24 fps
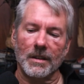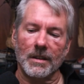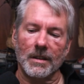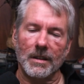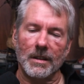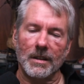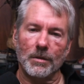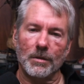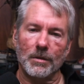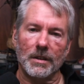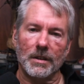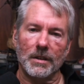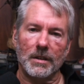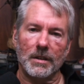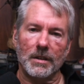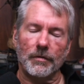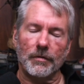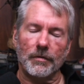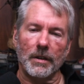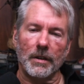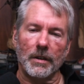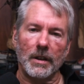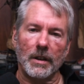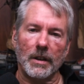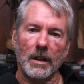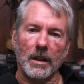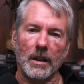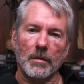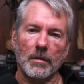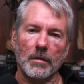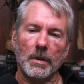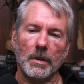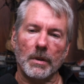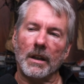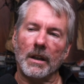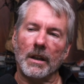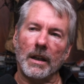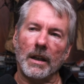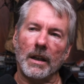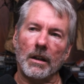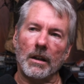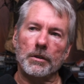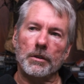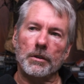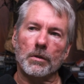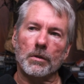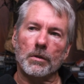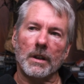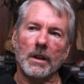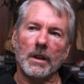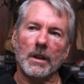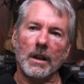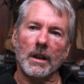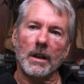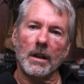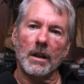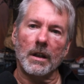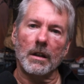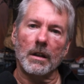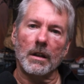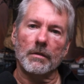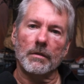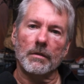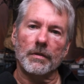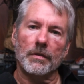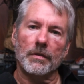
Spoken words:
it was a different thing. But now you could have